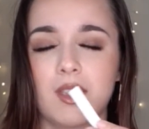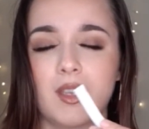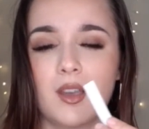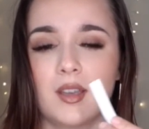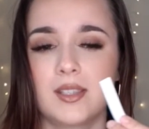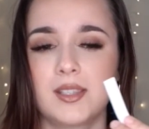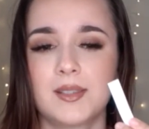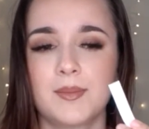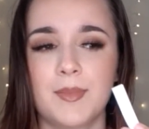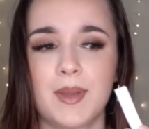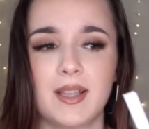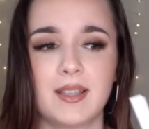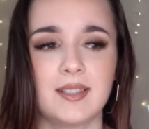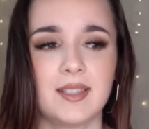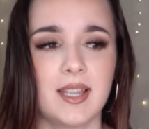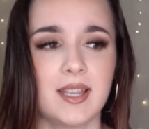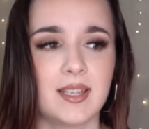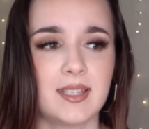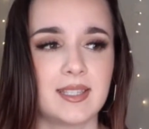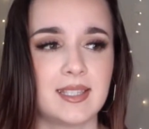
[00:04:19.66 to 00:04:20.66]
it smells
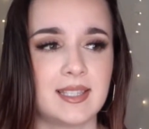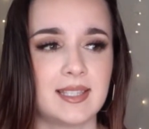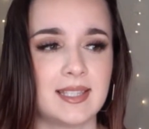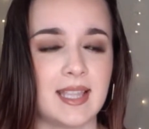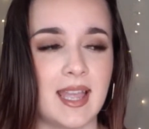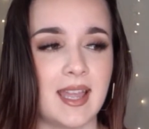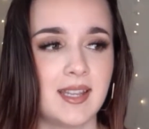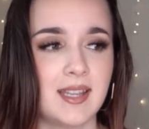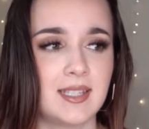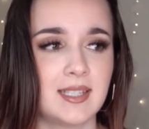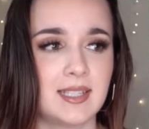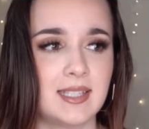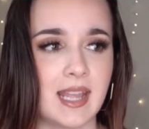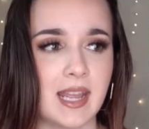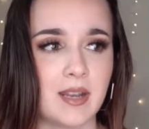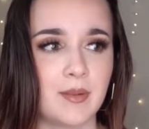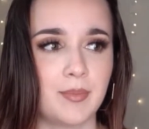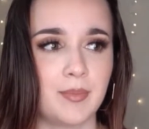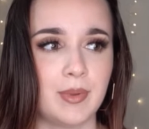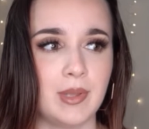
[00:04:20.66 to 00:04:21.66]
like a scent
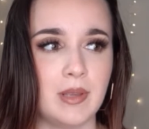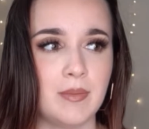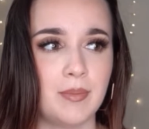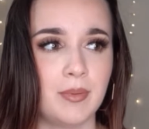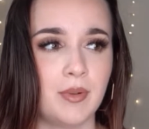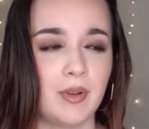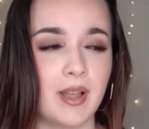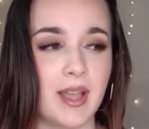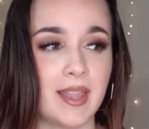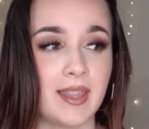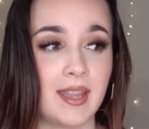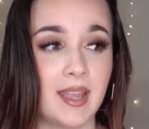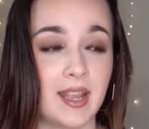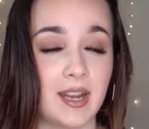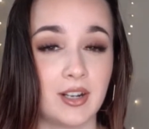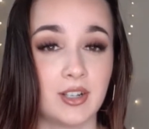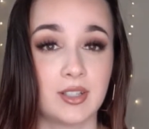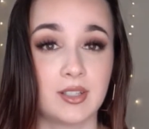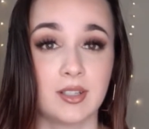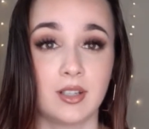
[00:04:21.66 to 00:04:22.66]
that people at a
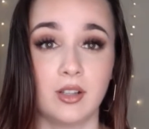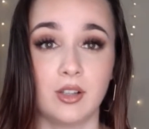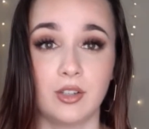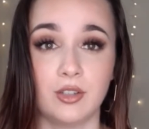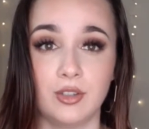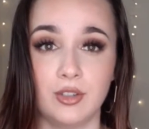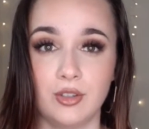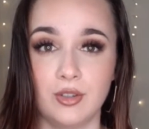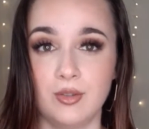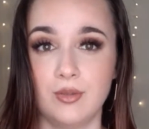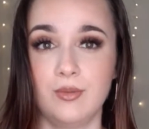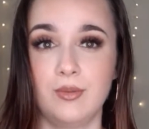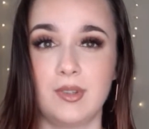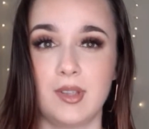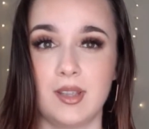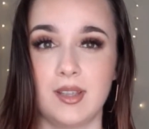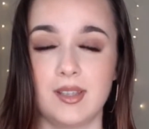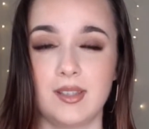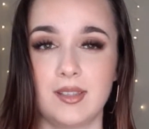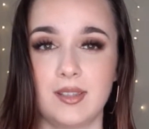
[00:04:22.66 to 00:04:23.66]
hair salon
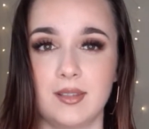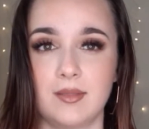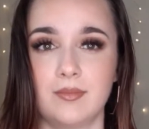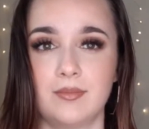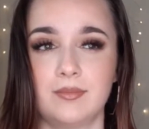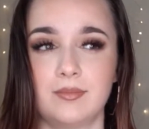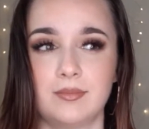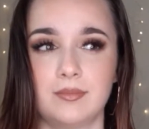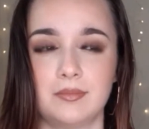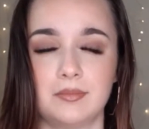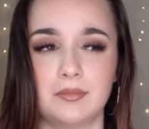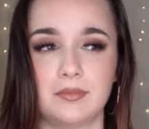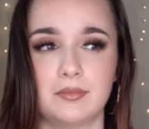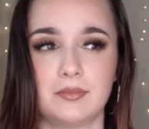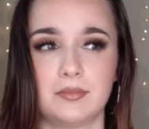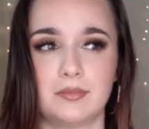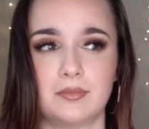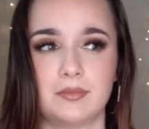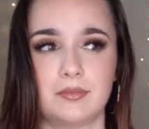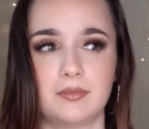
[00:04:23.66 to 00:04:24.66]
uses.
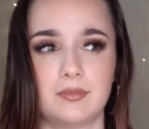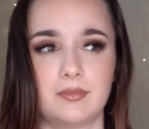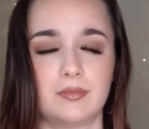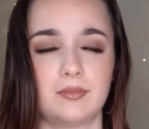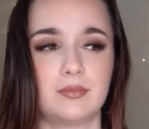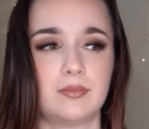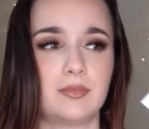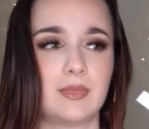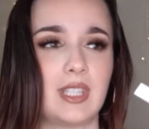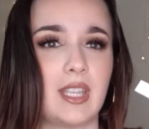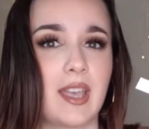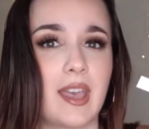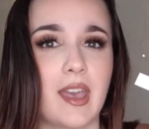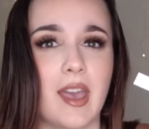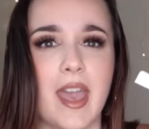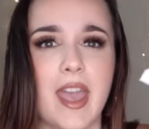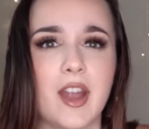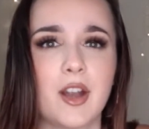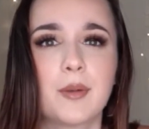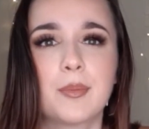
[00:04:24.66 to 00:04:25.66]
It's like a
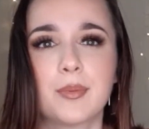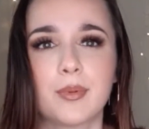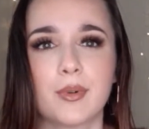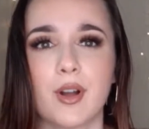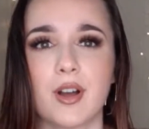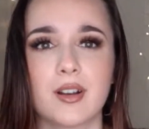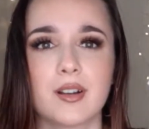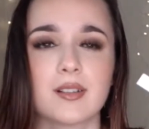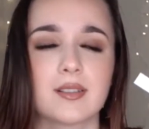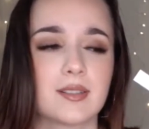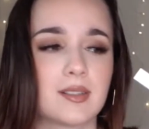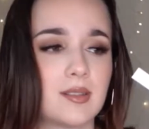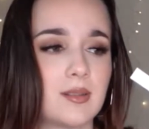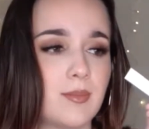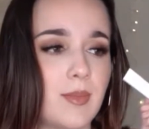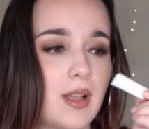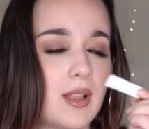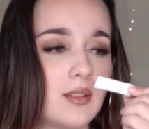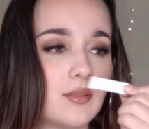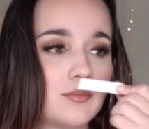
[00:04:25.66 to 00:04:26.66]
hair product
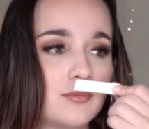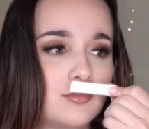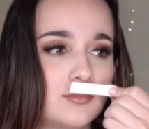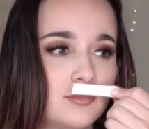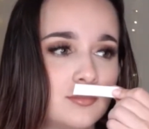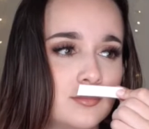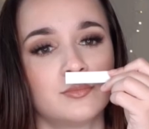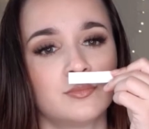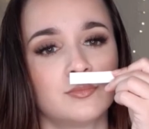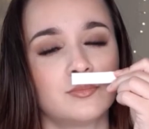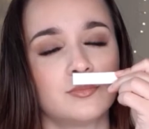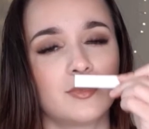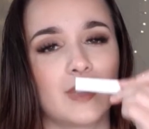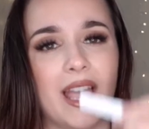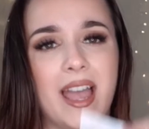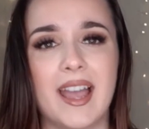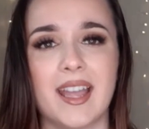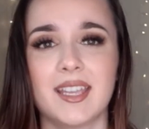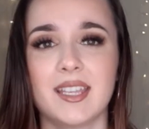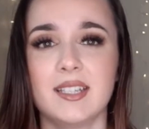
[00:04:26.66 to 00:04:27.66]
smell.
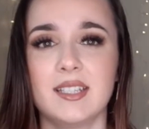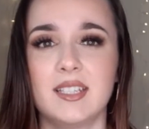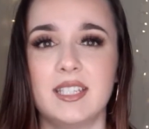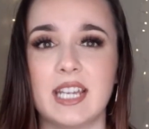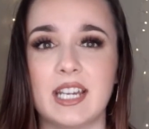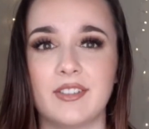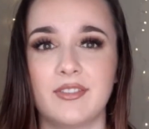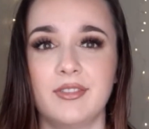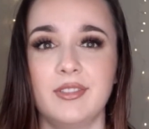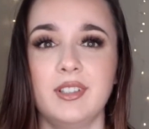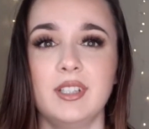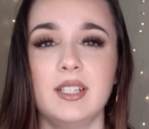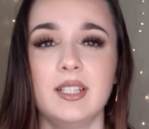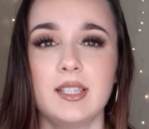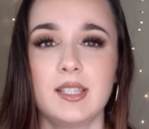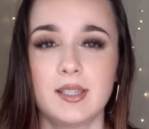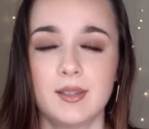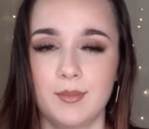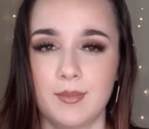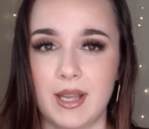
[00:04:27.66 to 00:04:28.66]
I can definitely
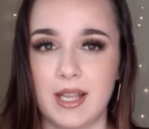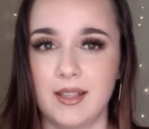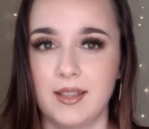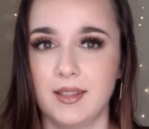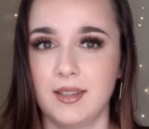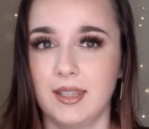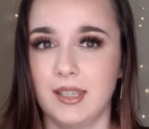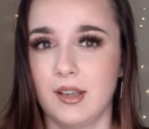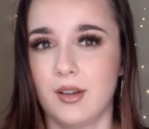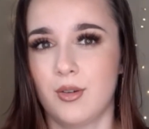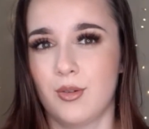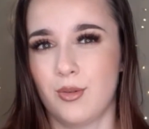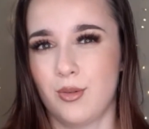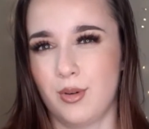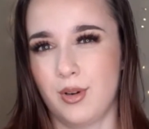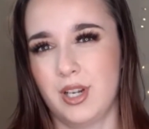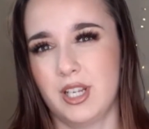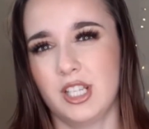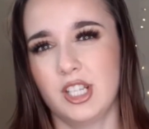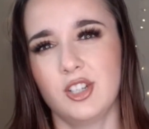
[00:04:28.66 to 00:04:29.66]
smell the
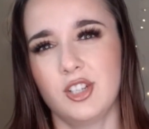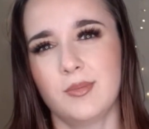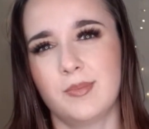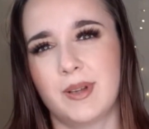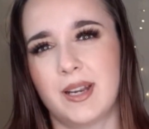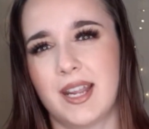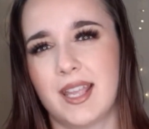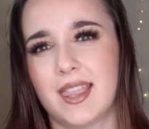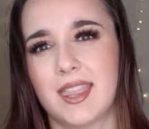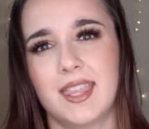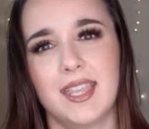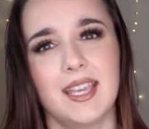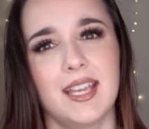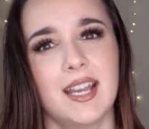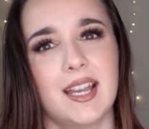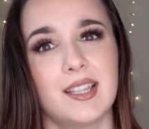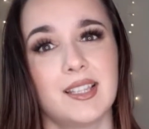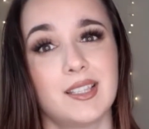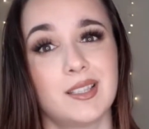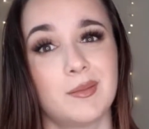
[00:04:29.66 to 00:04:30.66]
orange, but I think
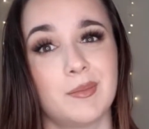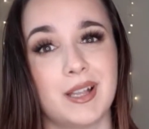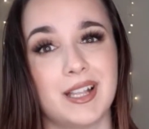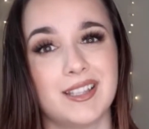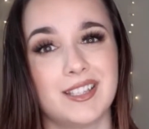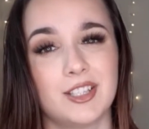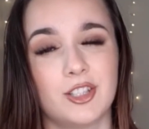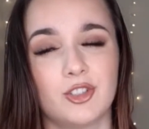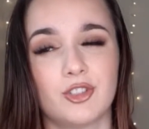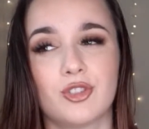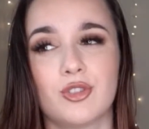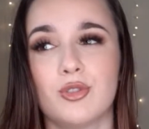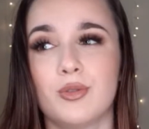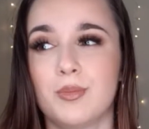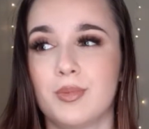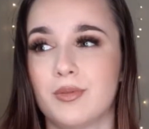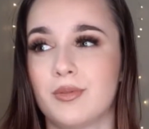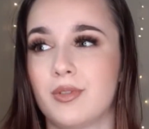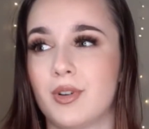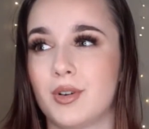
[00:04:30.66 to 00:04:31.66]
I smelled
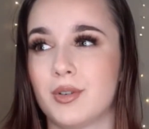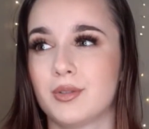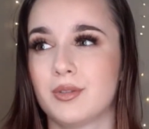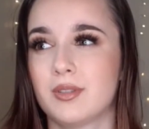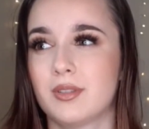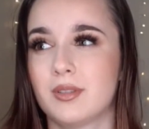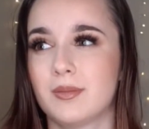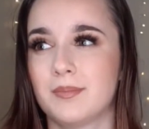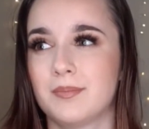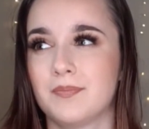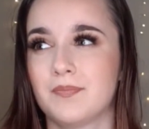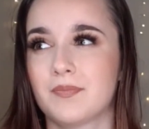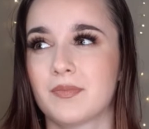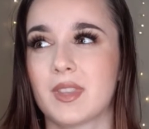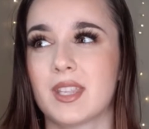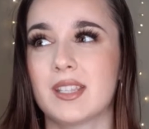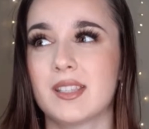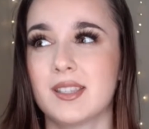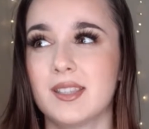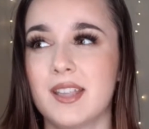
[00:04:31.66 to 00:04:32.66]
tuberose.
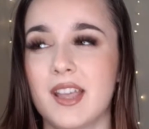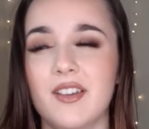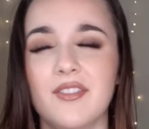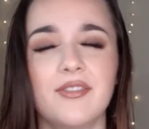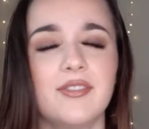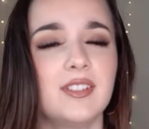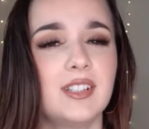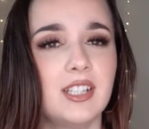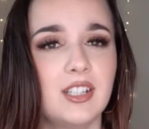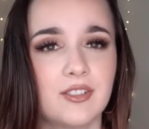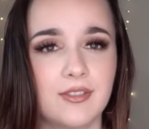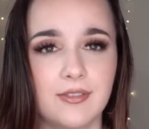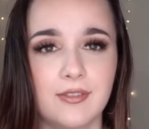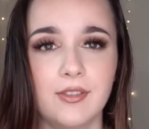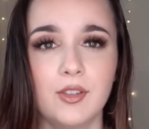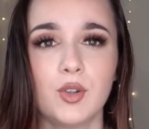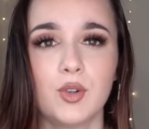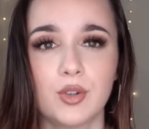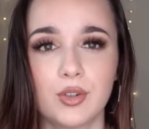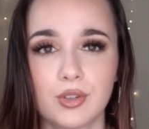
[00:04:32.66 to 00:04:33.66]
It's definitely a
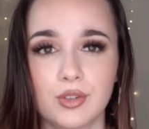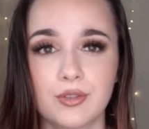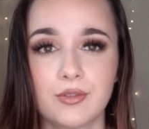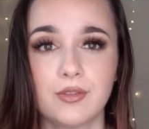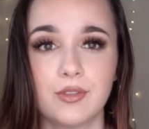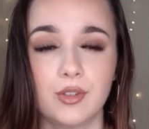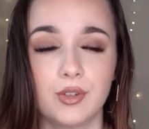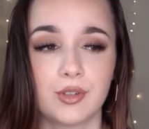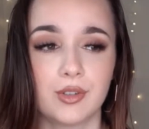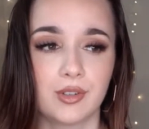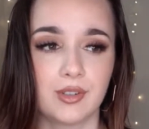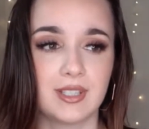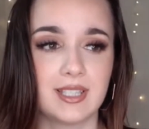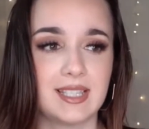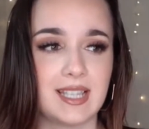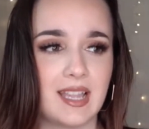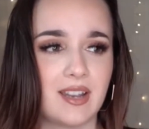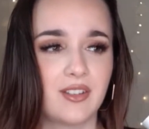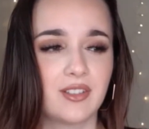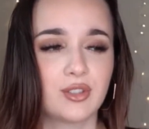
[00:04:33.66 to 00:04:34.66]
floral
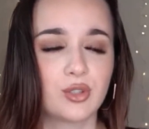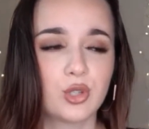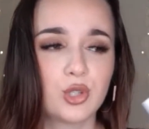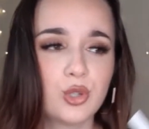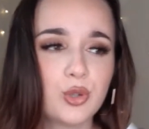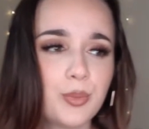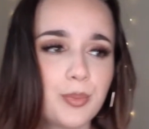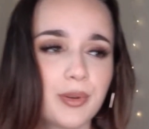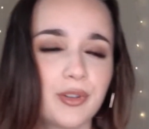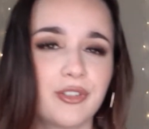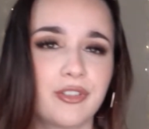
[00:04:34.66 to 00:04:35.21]
scent, super